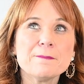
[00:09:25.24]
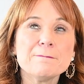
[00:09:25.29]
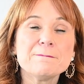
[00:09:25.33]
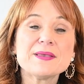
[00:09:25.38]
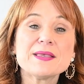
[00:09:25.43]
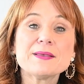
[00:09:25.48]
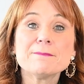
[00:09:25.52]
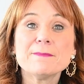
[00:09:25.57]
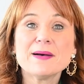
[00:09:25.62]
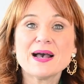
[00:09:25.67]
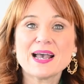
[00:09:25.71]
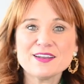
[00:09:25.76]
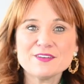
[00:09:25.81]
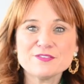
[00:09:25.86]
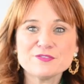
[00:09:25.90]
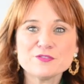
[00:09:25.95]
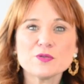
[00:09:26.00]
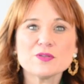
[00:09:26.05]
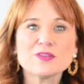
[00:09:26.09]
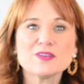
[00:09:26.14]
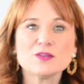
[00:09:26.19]
be
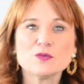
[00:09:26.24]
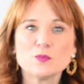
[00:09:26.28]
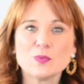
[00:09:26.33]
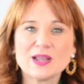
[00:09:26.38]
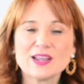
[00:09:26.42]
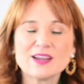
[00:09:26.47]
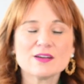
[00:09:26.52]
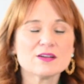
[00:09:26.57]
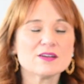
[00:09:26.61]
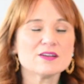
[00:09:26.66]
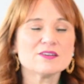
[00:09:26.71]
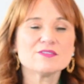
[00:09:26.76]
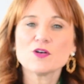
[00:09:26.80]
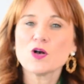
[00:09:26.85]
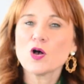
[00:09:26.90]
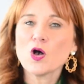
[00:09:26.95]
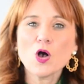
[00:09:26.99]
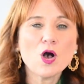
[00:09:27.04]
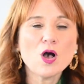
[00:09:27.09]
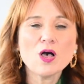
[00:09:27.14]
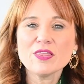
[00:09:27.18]
mindful and aware of
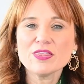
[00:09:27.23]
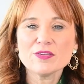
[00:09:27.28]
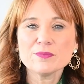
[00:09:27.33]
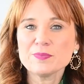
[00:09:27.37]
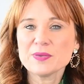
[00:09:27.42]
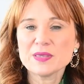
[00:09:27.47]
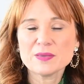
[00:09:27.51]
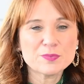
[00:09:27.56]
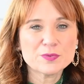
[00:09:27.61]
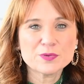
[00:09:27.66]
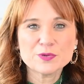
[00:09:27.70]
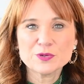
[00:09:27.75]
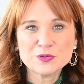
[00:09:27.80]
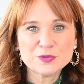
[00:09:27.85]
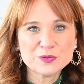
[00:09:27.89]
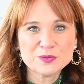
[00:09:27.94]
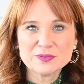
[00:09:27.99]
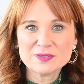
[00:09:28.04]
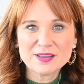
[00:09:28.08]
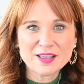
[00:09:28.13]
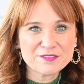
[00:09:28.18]
all the people
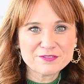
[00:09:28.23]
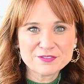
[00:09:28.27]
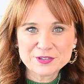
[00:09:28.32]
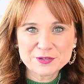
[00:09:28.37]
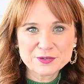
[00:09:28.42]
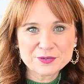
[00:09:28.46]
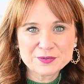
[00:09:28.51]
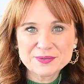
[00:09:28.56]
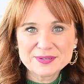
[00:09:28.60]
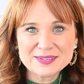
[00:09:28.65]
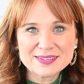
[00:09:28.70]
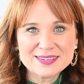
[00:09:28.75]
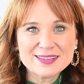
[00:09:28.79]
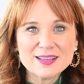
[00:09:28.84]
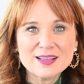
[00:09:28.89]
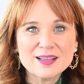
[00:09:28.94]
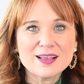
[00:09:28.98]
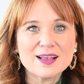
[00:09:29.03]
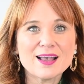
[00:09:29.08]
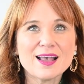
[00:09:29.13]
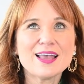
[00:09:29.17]
who love you
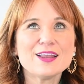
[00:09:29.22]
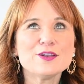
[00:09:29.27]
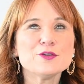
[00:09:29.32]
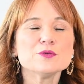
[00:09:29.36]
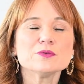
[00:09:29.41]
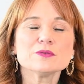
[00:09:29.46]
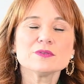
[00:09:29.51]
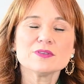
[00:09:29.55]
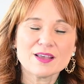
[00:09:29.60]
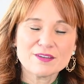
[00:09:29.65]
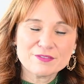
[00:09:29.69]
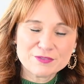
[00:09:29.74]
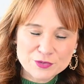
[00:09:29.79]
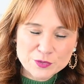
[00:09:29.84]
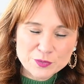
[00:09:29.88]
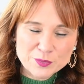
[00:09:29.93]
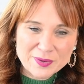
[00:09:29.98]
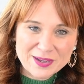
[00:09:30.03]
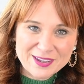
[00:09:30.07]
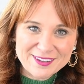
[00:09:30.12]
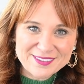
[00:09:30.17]
and who love
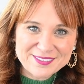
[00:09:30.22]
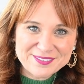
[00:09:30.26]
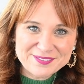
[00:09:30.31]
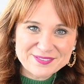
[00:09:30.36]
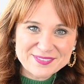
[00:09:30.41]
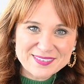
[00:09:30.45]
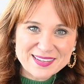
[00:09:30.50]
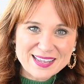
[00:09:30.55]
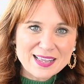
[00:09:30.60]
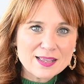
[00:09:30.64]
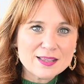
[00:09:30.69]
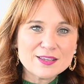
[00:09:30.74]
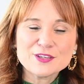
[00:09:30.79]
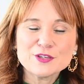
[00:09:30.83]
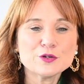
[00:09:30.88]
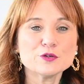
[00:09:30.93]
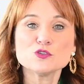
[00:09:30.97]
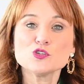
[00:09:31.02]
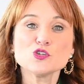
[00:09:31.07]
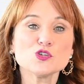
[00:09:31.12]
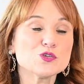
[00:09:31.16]
you well.
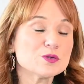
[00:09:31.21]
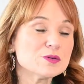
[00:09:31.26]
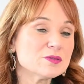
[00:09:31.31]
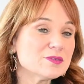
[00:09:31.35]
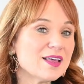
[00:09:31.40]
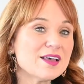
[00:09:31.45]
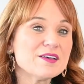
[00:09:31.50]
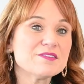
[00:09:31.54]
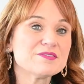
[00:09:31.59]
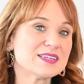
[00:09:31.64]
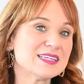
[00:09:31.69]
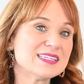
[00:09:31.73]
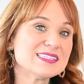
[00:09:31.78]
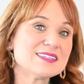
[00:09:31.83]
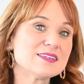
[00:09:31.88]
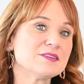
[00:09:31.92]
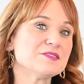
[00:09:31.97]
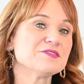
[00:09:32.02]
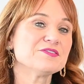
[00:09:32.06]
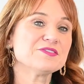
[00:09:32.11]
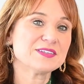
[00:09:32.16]
You know, true love
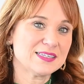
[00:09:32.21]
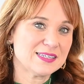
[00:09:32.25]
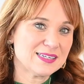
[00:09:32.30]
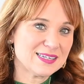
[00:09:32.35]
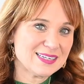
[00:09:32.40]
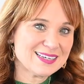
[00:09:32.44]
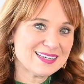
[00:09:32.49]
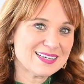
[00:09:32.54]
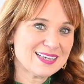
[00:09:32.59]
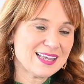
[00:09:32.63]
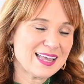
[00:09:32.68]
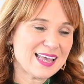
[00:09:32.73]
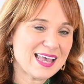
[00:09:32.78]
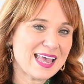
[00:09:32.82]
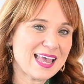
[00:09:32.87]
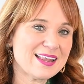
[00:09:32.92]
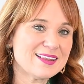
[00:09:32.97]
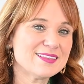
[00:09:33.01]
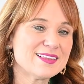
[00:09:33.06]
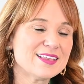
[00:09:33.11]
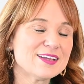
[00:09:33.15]
isn't fleeting,
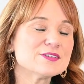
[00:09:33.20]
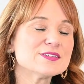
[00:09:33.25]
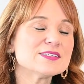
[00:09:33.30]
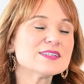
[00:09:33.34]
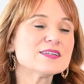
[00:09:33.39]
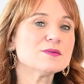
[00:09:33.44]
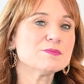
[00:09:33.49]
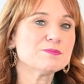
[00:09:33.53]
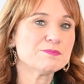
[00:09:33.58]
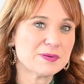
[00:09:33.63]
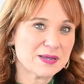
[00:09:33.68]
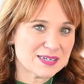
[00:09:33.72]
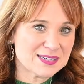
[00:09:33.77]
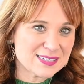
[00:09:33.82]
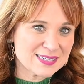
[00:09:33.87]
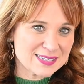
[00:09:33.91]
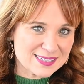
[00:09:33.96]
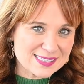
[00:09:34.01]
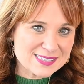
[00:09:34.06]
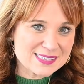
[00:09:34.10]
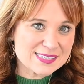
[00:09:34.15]
and there's an
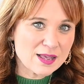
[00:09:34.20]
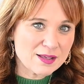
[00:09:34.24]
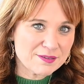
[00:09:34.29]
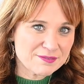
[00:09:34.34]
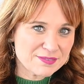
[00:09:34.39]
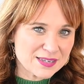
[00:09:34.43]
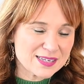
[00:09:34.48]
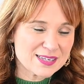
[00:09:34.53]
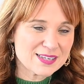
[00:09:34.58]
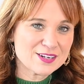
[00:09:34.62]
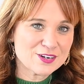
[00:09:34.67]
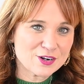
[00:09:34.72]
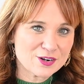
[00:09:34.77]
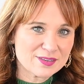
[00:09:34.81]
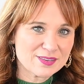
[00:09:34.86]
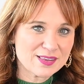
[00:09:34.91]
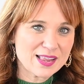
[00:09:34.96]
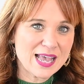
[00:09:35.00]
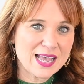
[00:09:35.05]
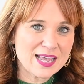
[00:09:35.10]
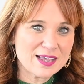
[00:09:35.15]
abundance of it in
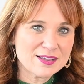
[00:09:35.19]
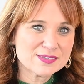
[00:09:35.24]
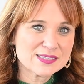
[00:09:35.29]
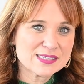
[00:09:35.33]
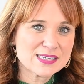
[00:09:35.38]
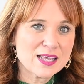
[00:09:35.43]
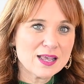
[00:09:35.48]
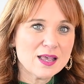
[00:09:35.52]
our lives.